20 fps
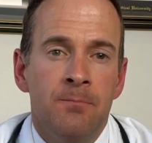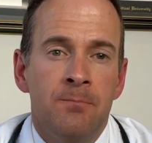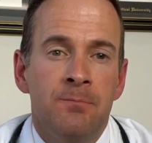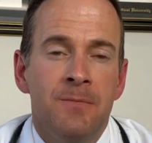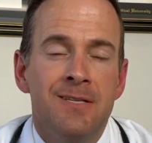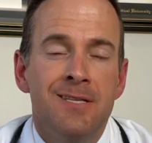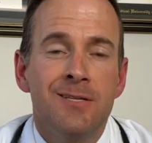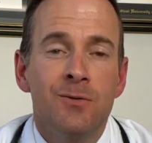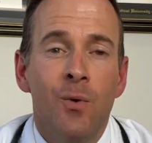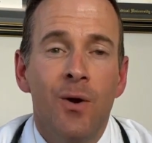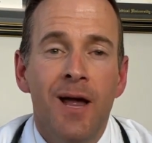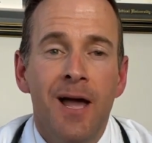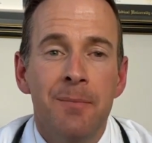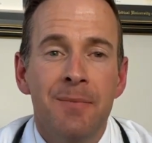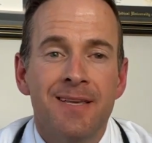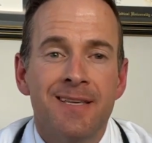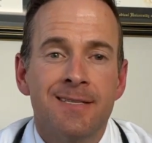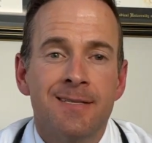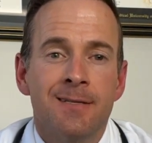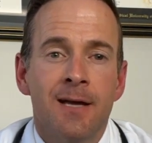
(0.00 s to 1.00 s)
This is why I'm
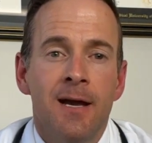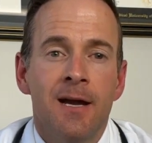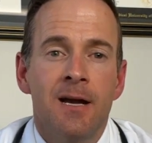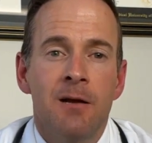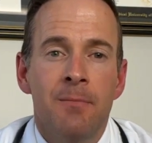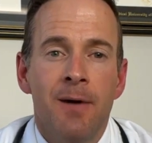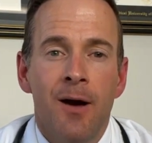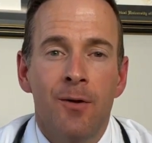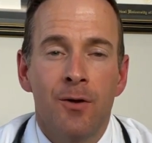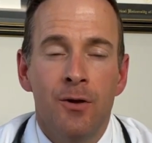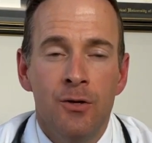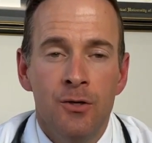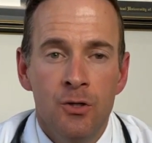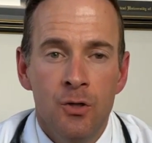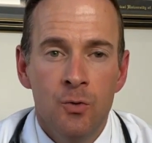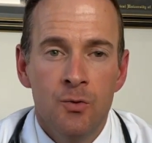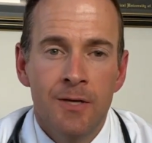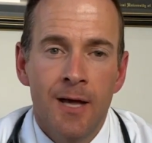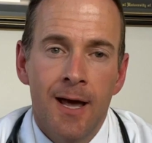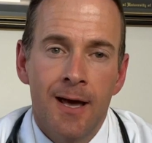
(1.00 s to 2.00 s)
excited about a
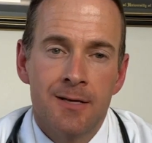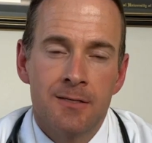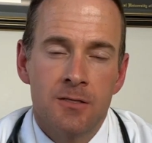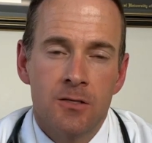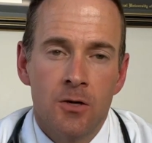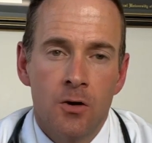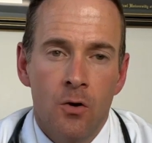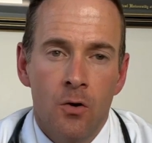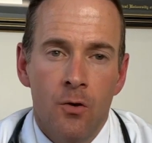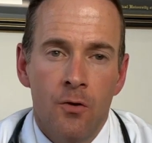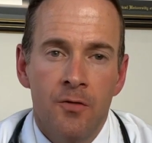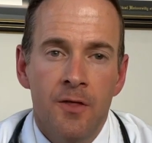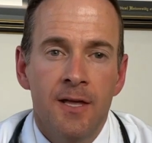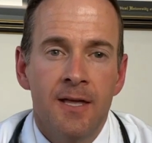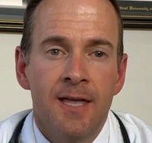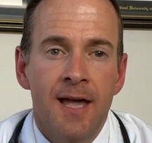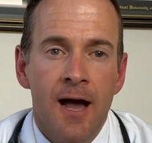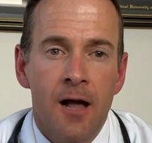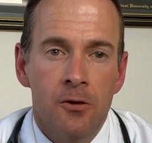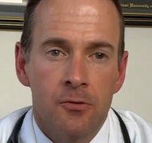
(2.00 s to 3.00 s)
new test called the
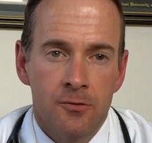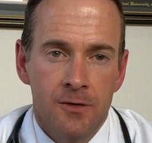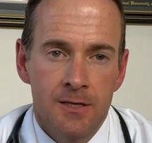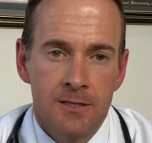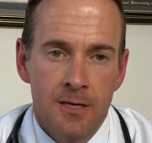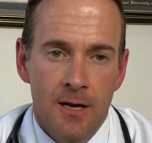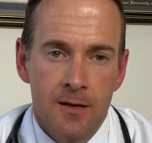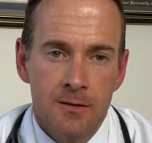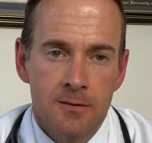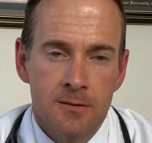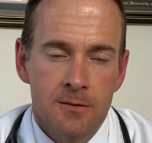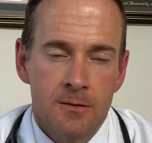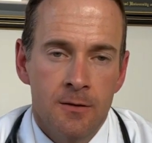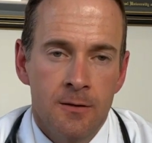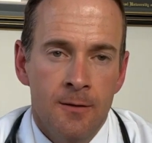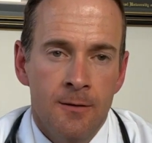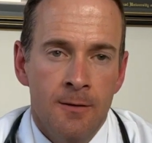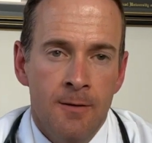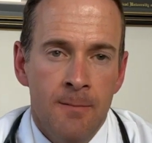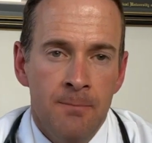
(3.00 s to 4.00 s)
Galleri test.
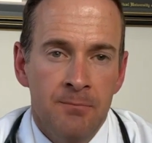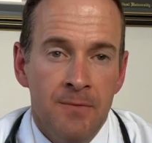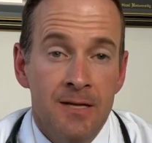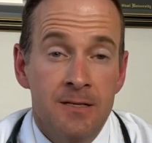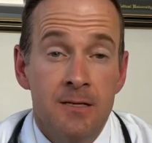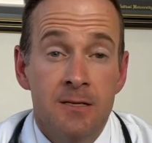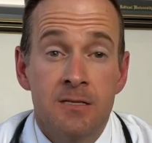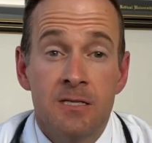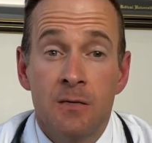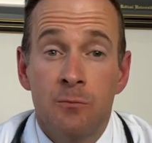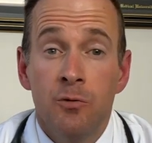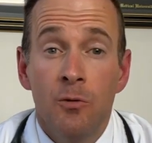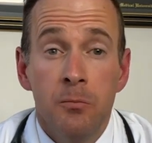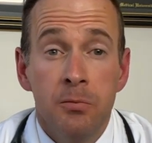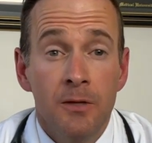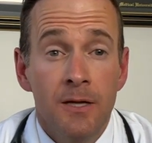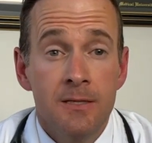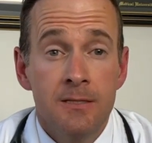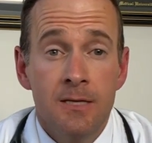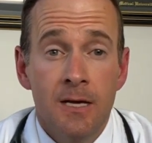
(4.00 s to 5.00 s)
It's a simple
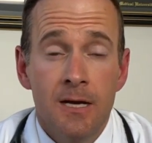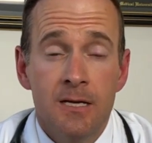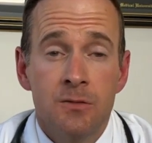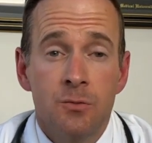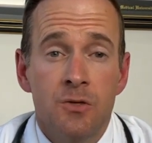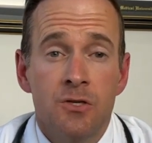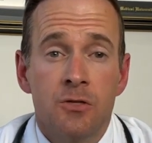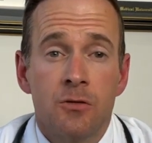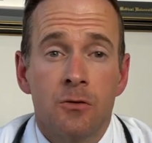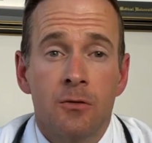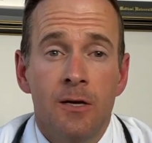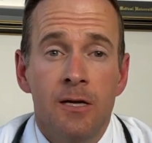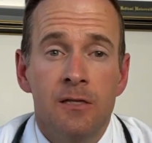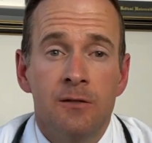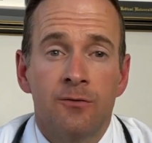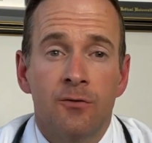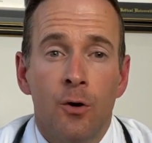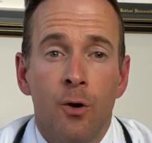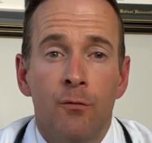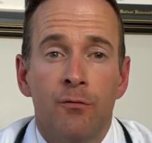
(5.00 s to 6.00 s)
blood test which
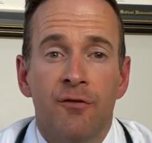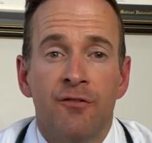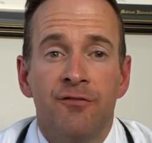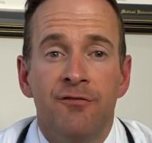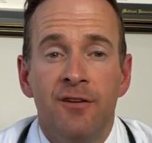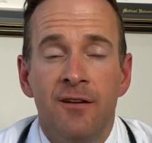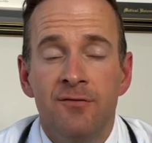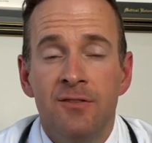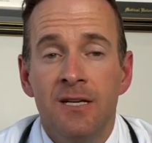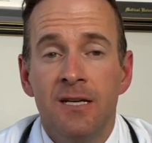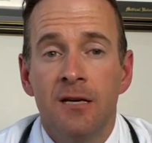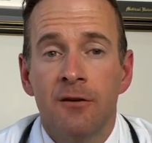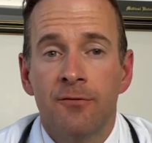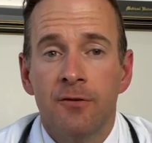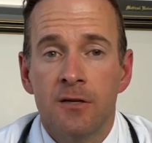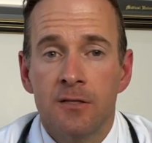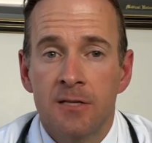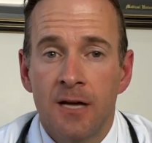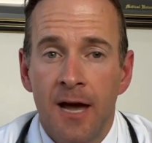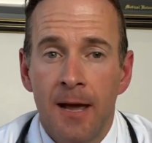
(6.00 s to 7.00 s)
screens for over 50
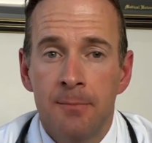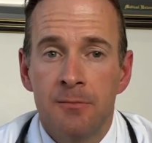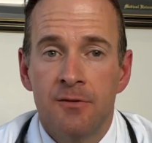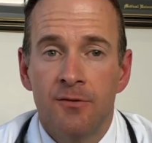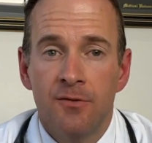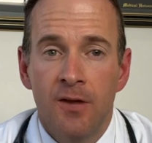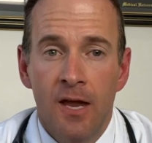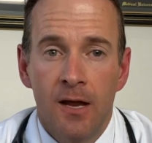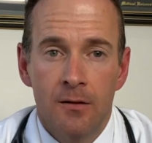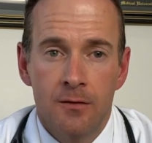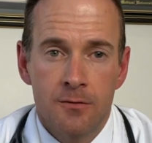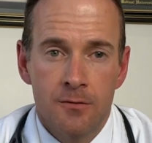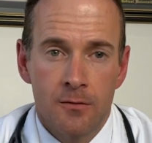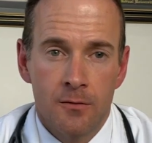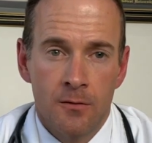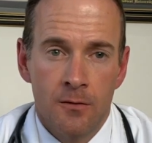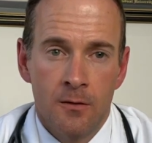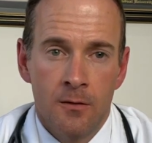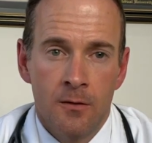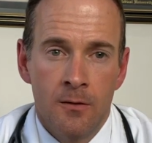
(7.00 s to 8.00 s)
different types of cancer.
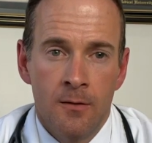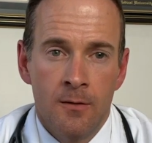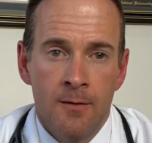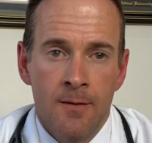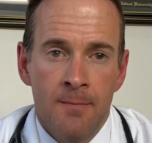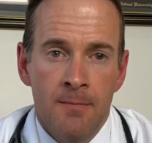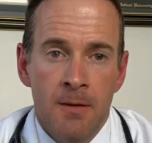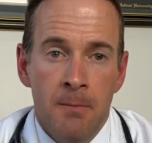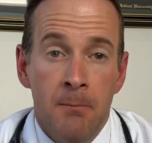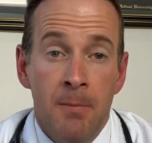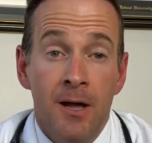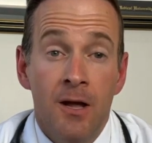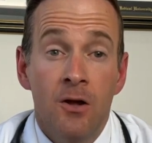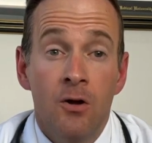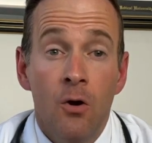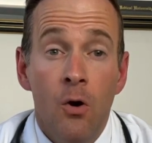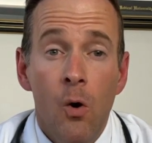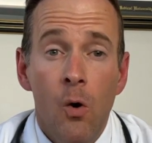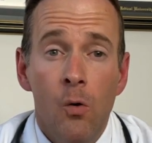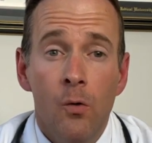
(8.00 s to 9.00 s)
My
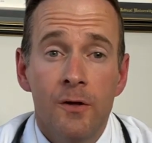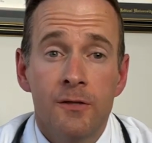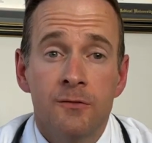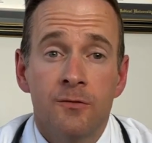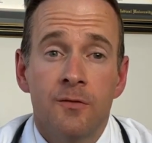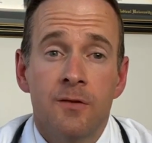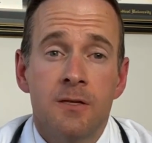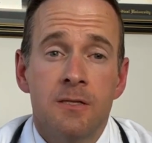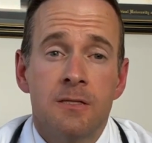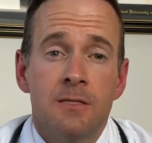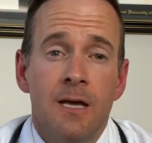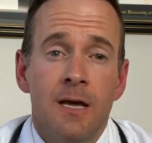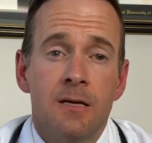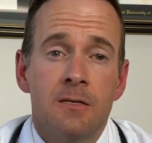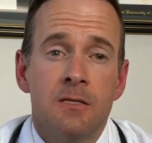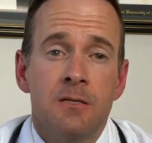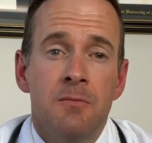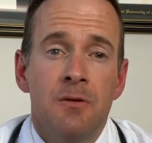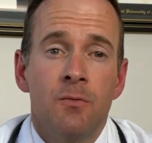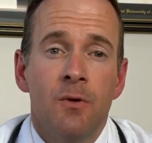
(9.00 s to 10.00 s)
goal is for this
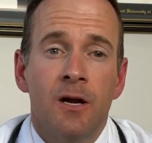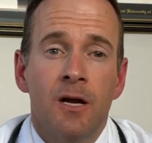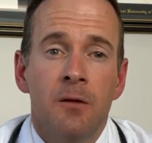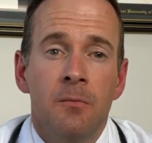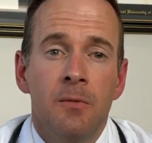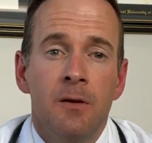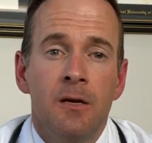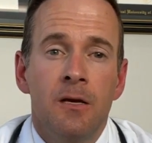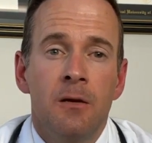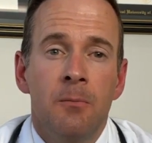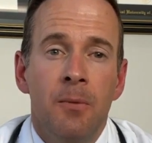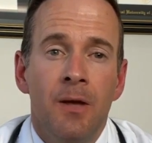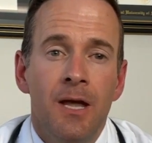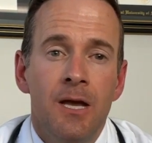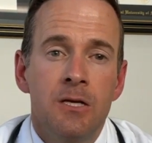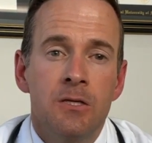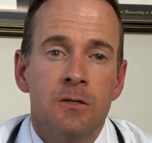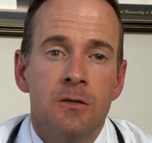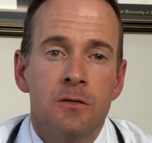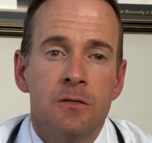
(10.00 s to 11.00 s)
test to be recommended to
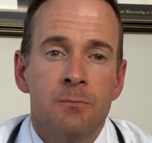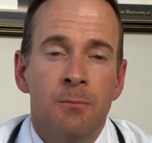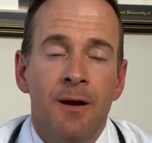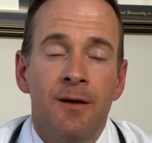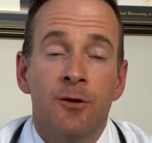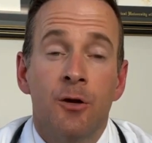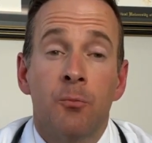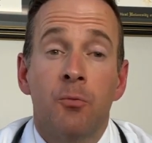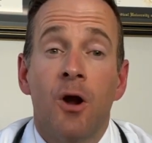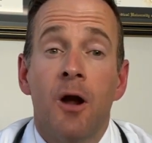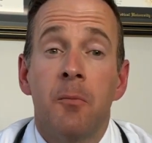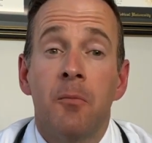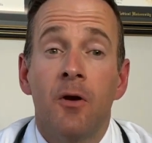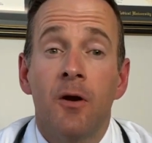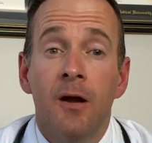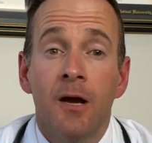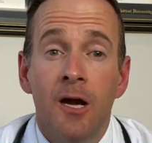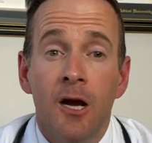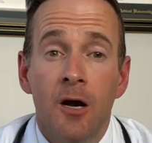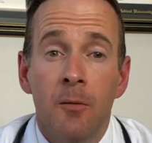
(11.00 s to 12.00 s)
patients by their
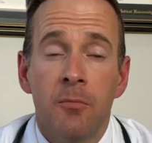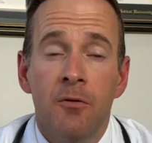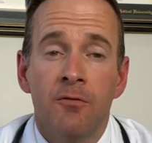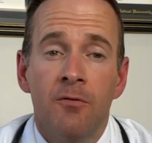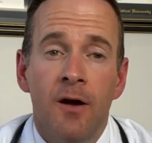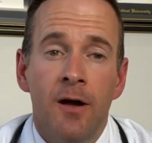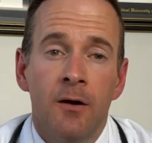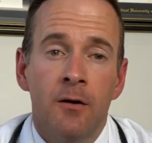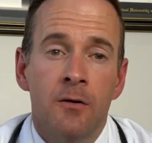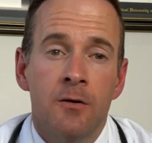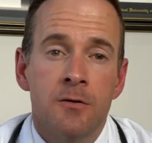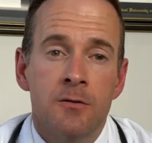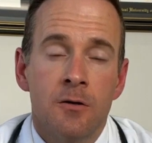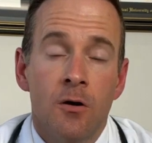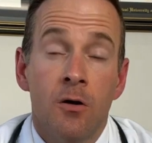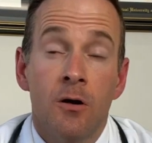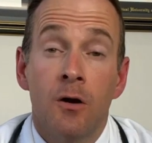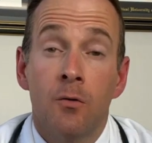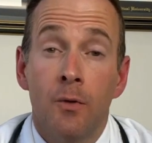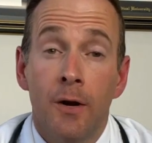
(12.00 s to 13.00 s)
primary care providers
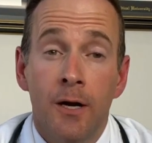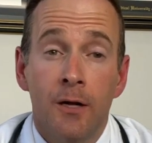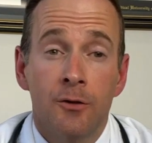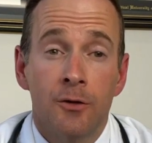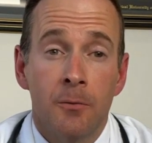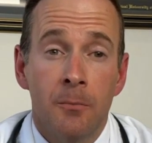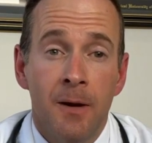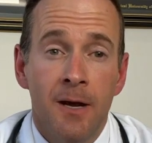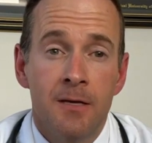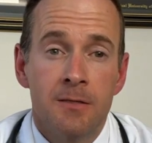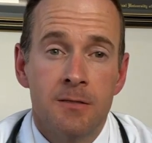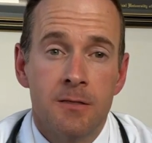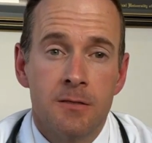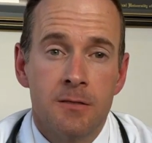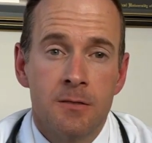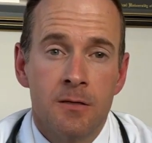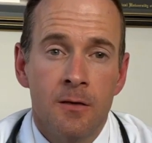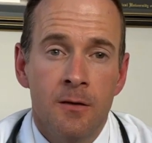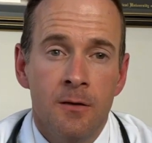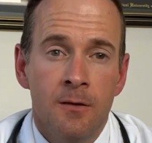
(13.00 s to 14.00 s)
on a regular
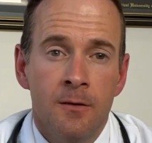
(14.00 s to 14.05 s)
basis,